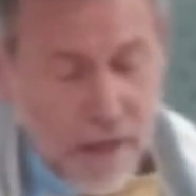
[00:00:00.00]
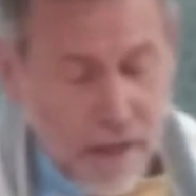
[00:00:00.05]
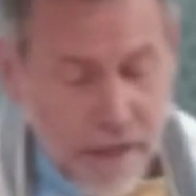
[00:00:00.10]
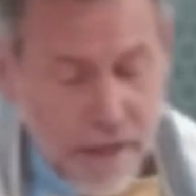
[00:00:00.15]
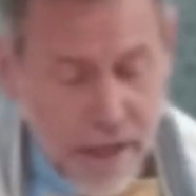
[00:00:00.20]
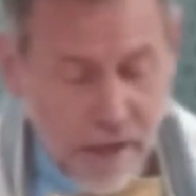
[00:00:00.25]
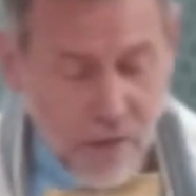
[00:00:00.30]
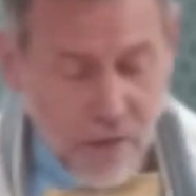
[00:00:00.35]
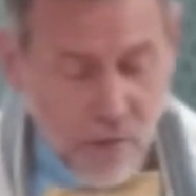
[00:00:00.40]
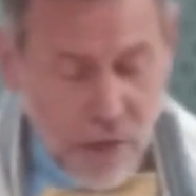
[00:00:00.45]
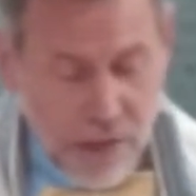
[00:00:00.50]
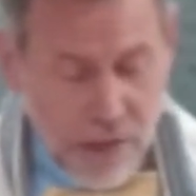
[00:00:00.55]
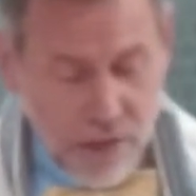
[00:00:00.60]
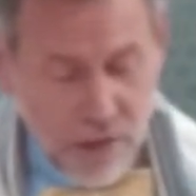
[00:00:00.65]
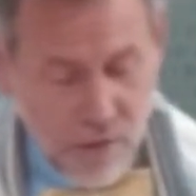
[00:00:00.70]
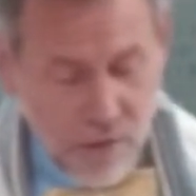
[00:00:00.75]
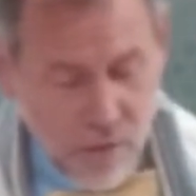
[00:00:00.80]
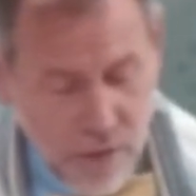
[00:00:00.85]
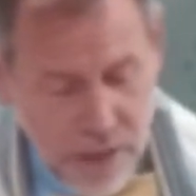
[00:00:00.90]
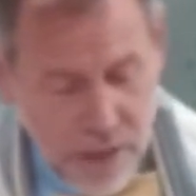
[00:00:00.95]
Now, in
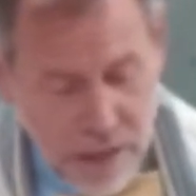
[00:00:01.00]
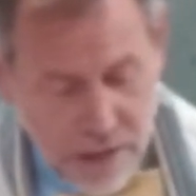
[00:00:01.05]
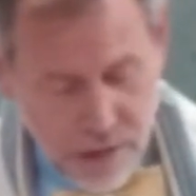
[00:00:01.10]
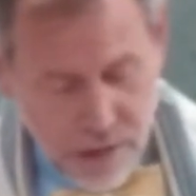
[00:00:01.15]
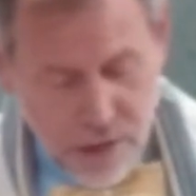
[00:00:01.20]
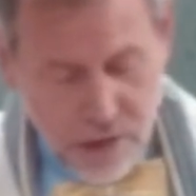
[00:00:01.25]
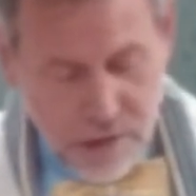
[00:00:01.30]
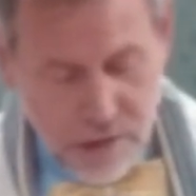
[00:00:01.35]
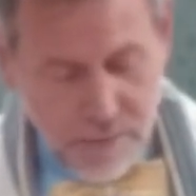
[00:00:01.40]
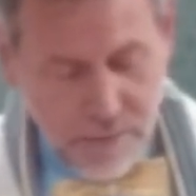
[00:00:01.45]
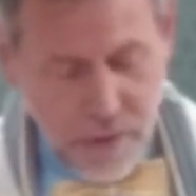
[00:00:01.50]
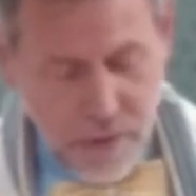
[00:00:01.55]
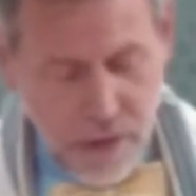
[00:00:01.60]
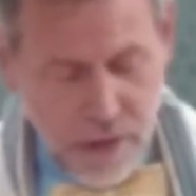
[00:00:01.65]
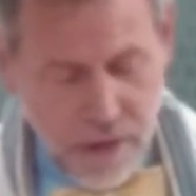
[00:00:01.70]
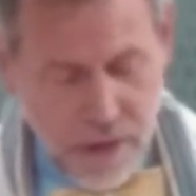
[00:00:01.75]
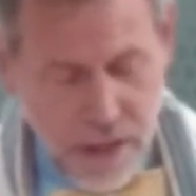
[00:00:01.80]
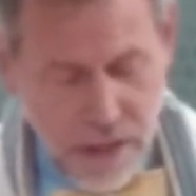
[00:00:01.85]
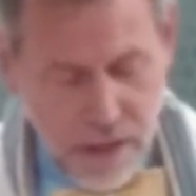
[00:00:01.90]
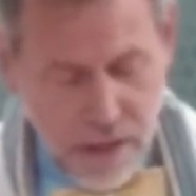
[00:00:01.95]
recent weeks,
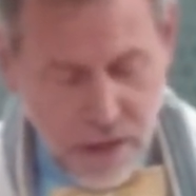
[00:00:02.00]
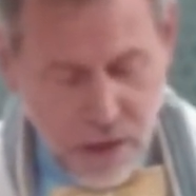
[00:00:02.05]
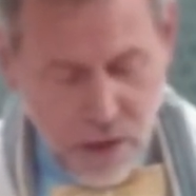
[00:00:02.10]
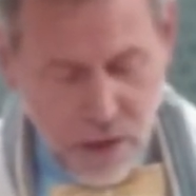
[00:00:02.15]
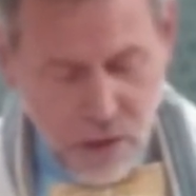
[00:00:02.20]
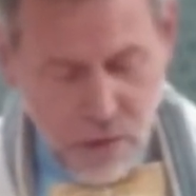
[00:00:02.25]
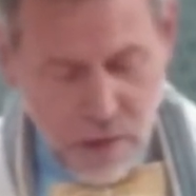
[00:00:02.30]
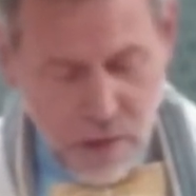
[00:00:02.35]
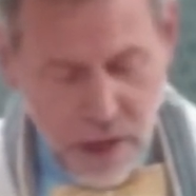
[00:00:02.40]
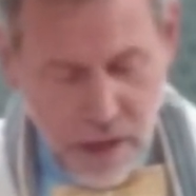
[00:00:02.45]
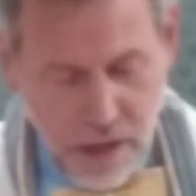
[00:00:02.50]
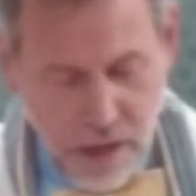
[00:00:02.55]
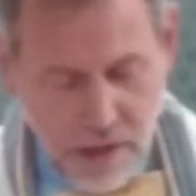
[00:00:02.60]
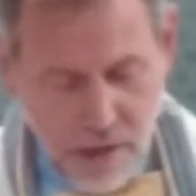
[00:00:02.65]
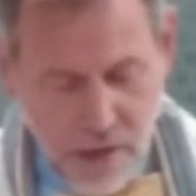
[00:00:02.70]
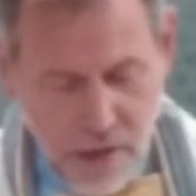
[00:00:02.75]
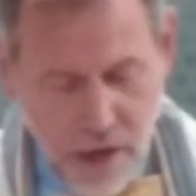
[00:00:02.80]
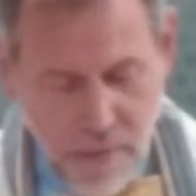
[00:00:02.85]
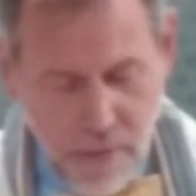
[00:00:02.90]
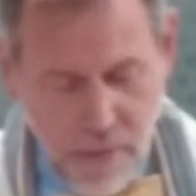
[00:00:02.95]
the issue that has
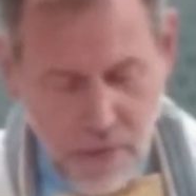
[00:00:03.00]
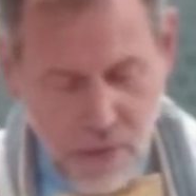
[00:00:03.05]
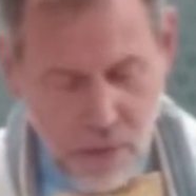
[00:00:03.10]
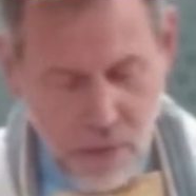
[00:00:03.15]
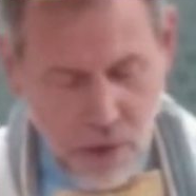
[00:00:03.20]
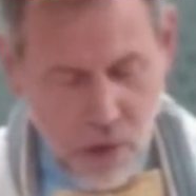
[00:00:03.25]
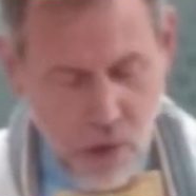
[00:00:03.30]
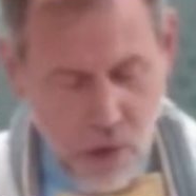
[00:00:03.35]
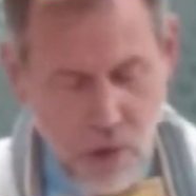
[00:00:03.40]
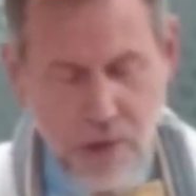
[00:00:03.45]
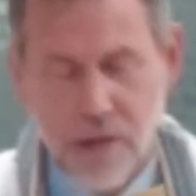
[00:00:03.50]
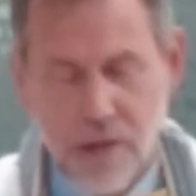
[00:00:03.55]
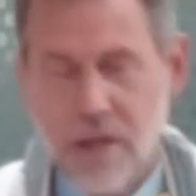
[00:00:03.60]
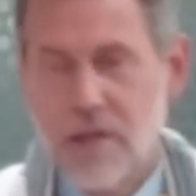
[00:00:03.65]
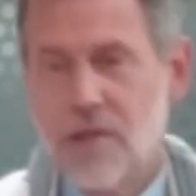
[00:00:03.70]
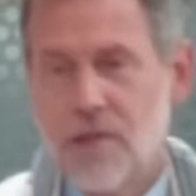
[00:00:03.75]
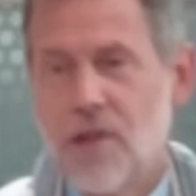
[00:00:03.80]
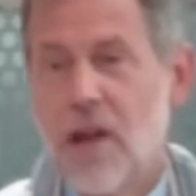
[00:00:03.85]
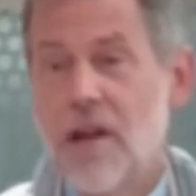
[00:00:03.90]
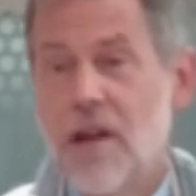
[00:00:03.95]
come through the court that
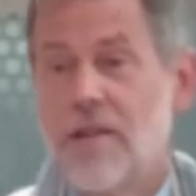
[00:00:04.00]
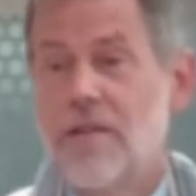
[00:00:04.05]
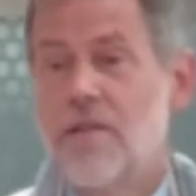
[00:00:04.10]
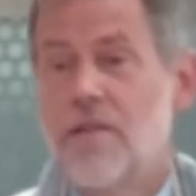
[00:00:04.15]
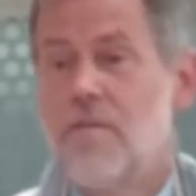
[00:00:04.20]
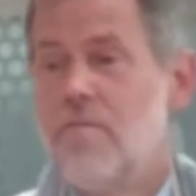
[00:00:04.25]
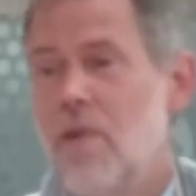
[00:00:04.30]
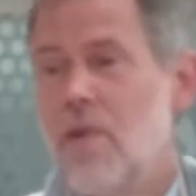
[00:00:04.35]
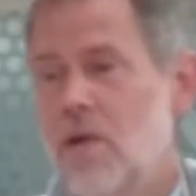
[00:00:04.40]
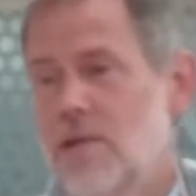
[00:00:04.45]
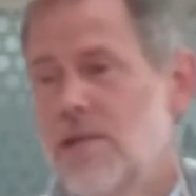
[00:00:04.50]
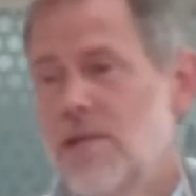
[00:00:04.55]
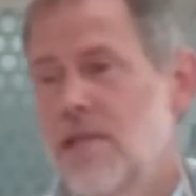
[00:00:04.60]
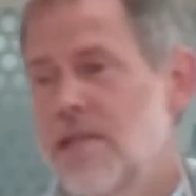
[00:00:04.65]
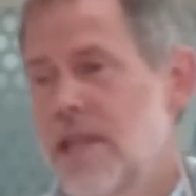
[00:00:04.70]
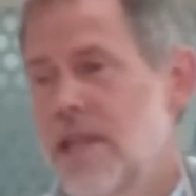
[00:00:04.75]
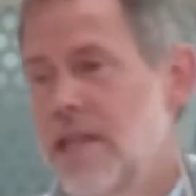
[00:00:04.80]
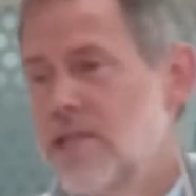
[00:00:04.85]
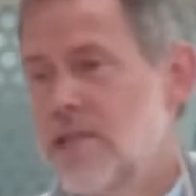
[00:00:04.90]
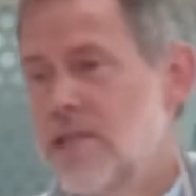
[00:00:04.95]
has garnered the most
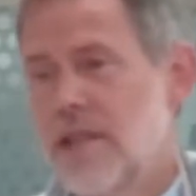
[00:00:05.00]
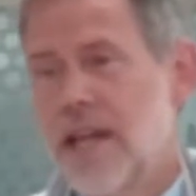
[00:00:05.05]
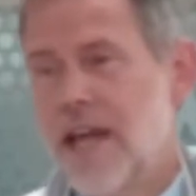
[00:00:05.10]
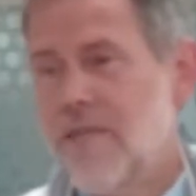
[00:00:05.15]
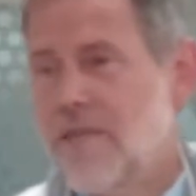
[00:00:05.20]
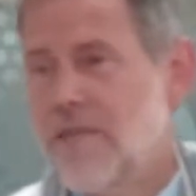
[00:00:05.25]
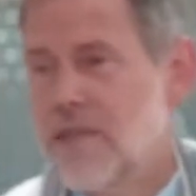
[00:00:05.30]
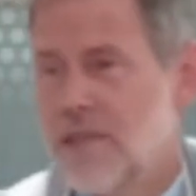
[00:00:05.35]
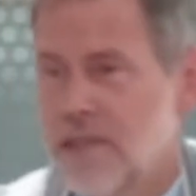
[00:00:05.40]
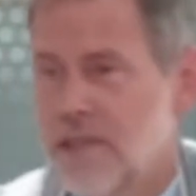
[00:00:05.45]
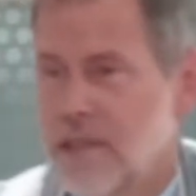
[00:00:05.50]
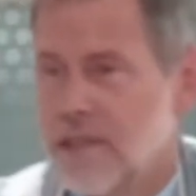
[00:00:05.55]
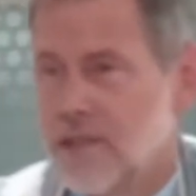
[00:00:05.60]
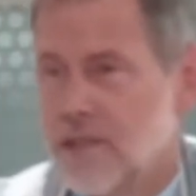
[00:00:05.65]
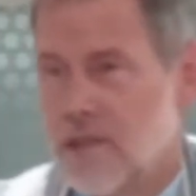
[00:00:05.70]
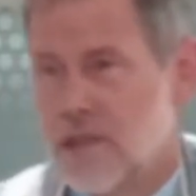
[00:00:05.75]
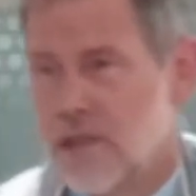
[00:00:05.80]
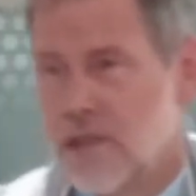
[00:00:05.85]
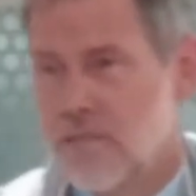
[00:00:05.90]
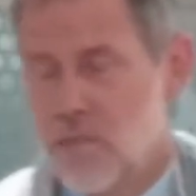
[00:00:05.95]
attention, obviously, is
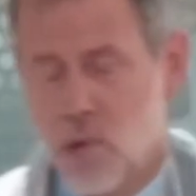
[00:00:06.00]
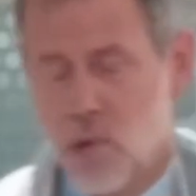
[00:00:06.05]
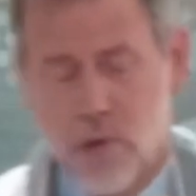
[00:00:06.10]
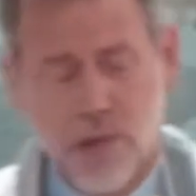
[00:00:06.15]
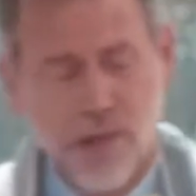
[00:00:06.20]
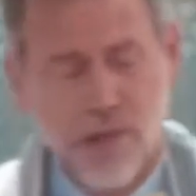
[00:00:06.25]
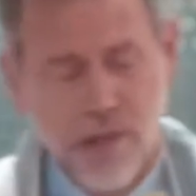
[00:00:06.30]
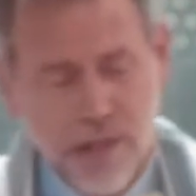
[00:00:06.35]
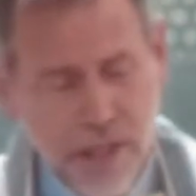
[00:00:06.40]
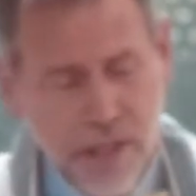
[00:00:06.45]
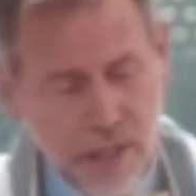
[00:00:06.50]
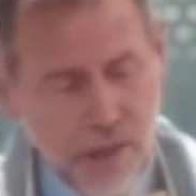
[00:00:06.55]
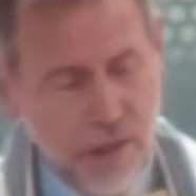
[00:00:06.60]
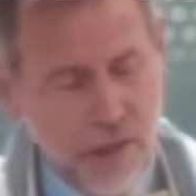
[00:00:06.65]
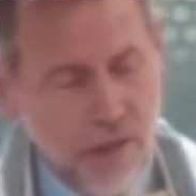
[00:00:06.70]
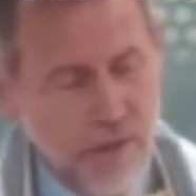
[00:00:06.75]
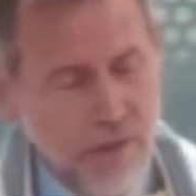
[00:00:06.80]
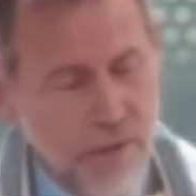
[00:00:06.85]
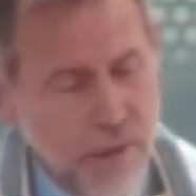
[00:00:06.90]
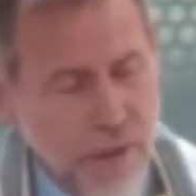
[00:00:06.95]
the abortion
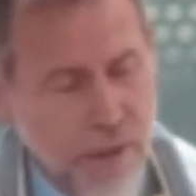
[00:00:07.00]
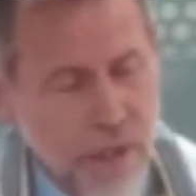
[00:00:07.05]
issue.